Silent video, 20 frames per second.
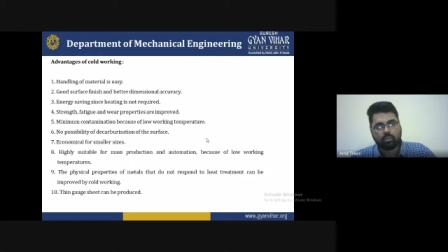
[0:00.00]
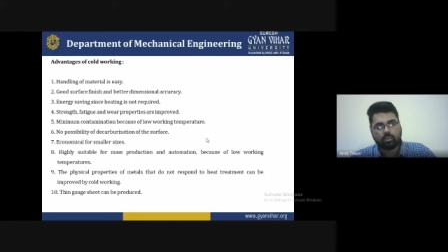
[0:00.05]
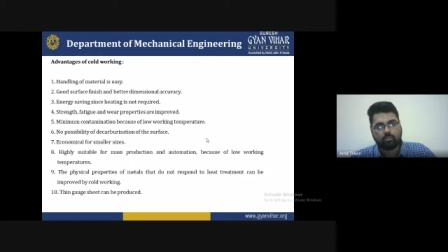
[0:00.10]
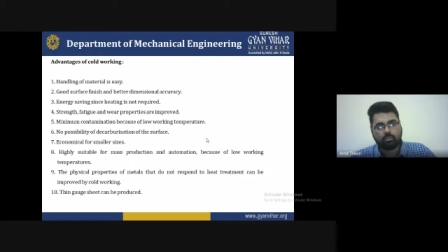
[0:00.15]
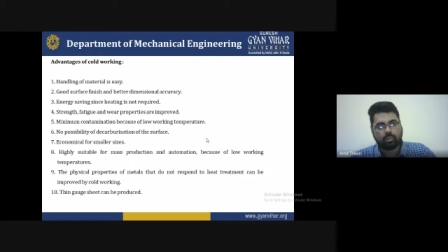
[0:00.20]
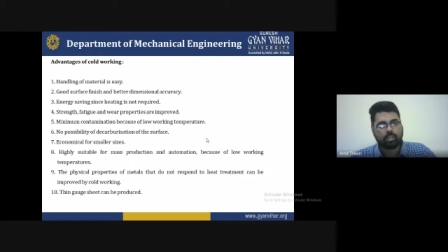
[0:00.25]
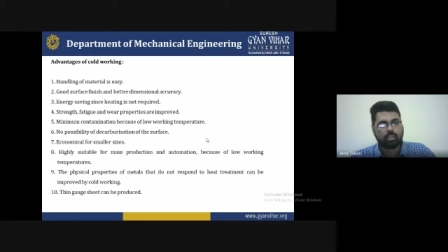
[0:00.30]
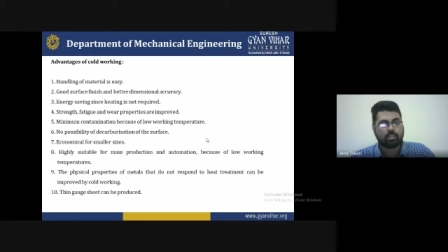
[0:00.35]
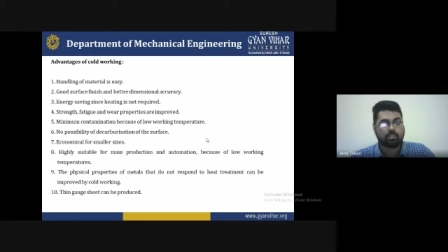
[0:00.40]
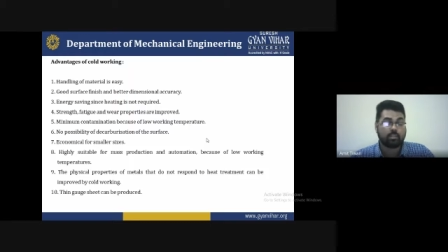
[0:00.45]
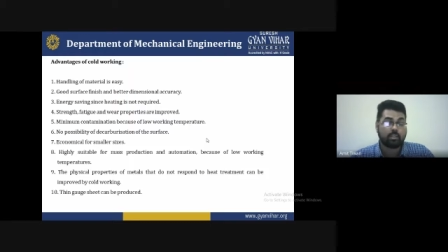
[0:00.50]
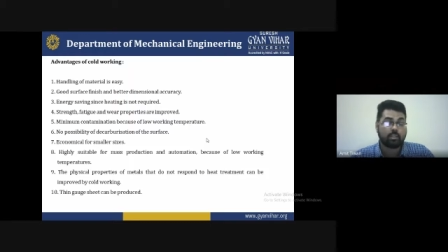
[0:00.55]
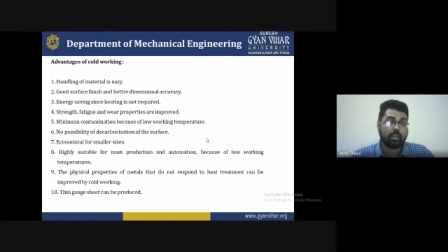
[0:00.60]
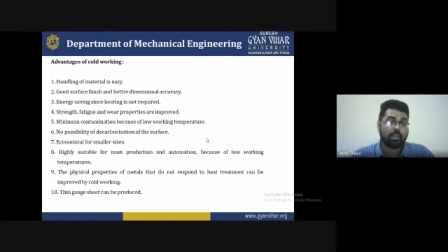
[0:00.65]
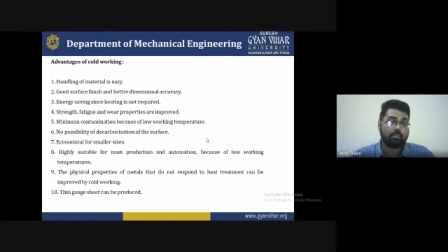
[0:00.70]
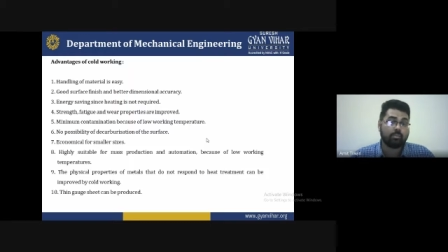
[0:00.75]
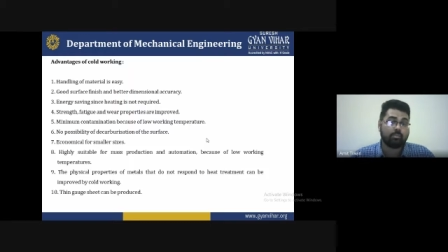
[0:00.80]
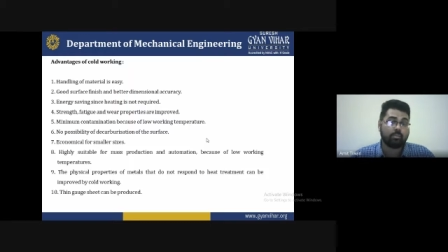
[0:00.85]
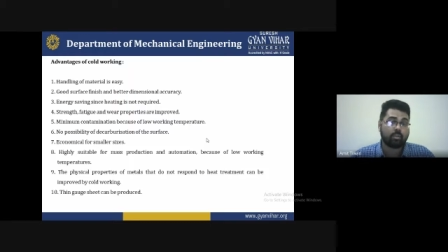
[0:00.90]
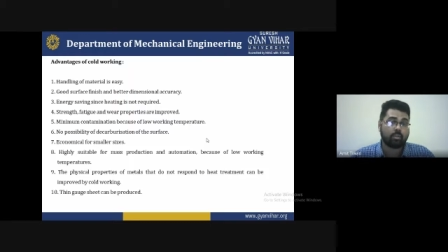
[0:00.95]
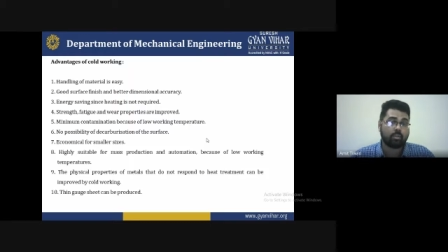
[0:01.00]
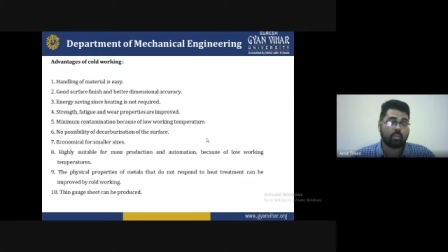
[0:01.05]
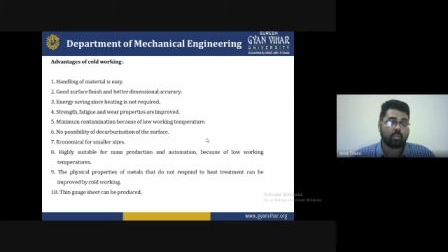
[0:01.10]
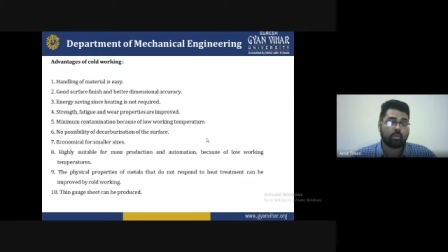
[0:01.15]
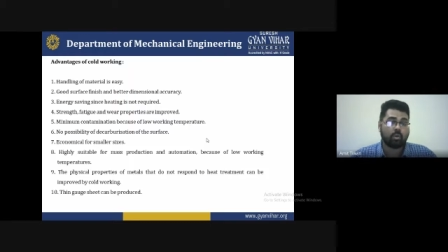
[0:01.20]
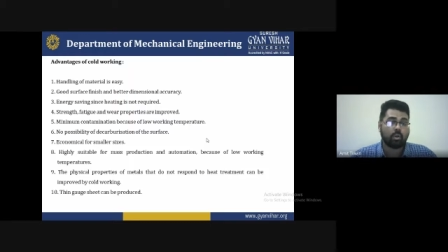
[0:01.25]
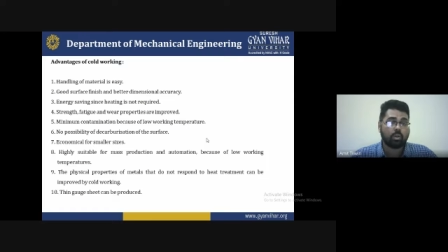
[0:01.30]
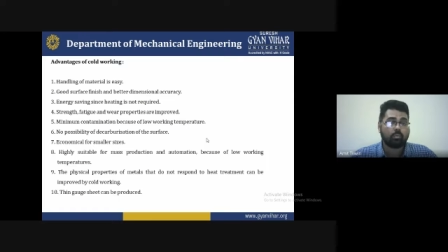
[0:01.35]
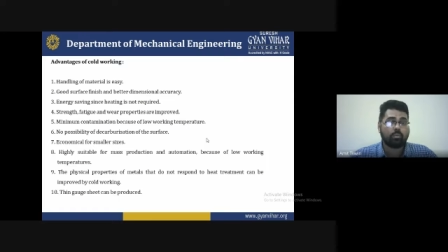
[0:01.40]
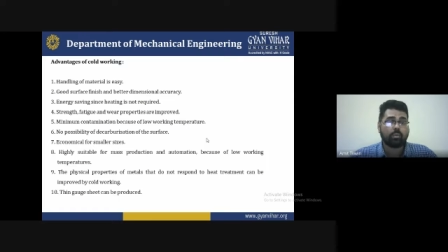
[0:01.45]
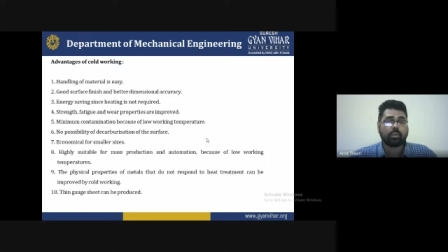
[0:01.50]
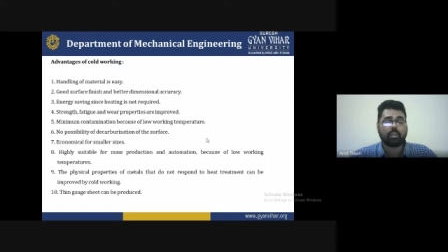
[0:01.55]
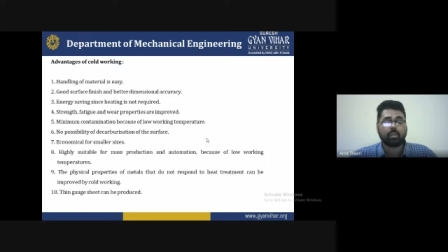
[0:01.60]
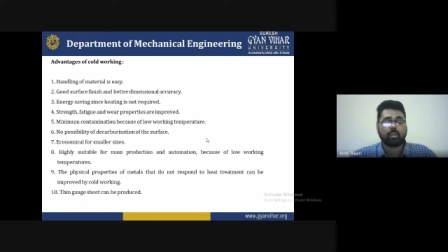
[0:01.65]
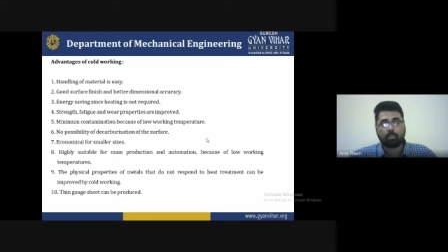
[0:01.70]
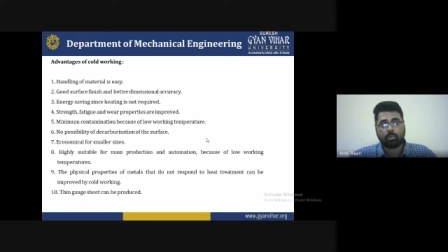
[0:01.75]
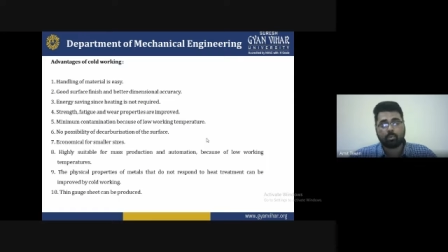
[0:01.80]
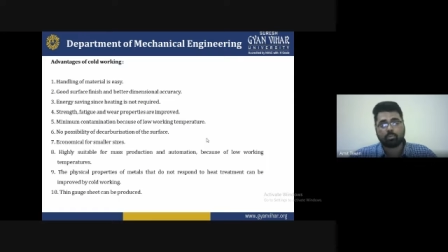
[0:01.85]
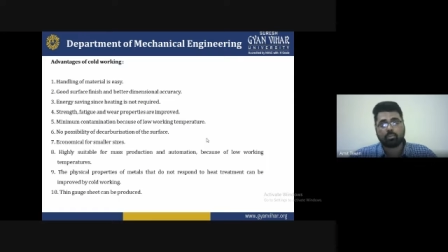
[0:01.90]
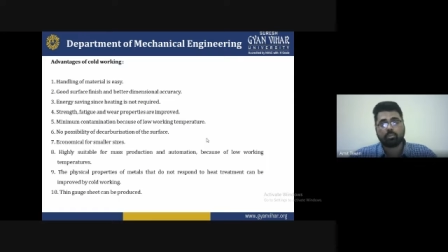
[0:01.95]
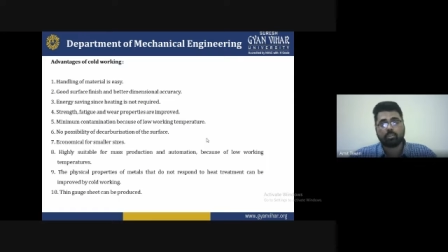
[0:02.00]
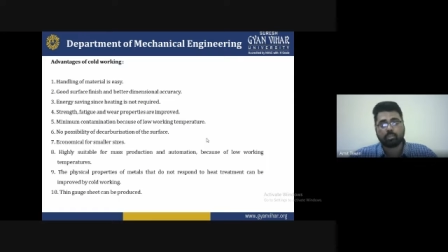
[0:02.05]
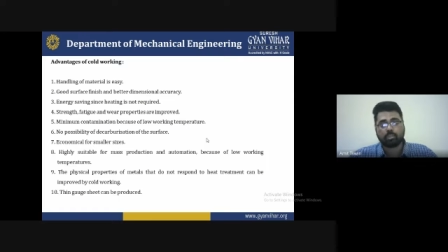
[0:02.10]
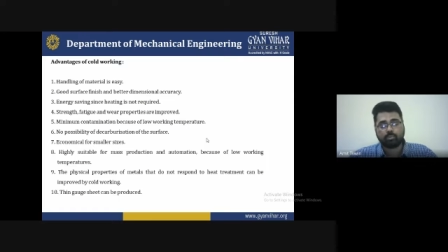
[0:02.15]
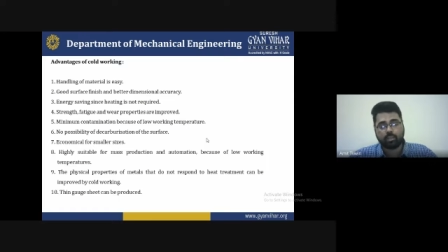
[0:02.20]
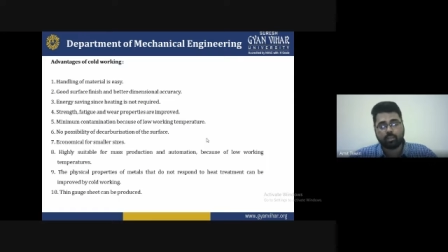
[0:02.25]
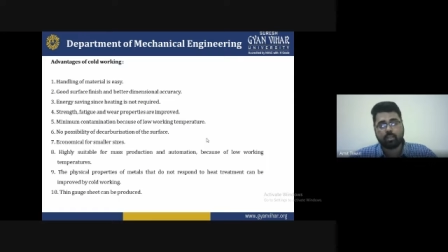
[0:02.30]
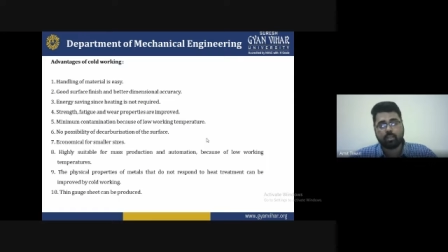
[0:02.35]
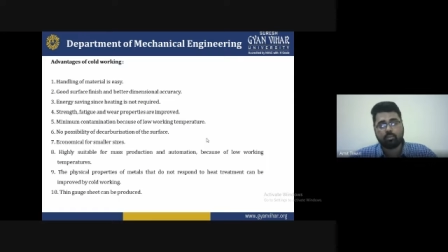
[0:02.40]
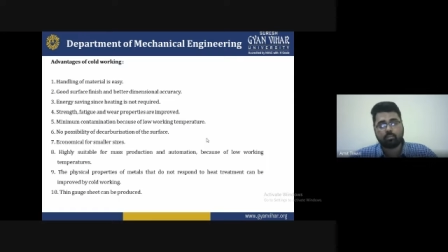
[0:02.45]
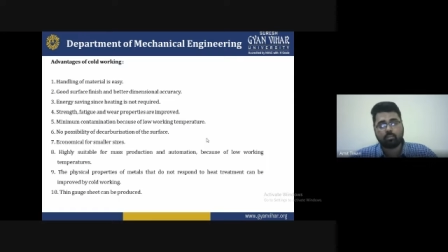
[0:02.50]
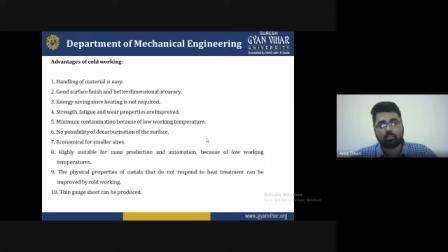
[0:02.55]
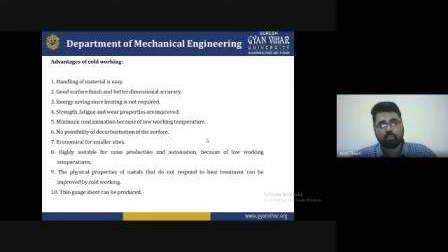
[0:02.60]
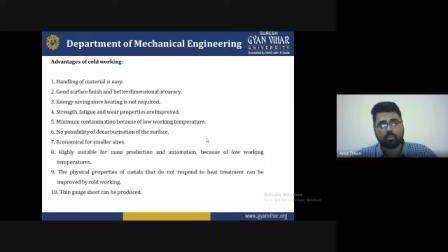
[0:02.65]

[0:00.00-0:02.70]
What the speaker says: we can say that for the cold working processes we have.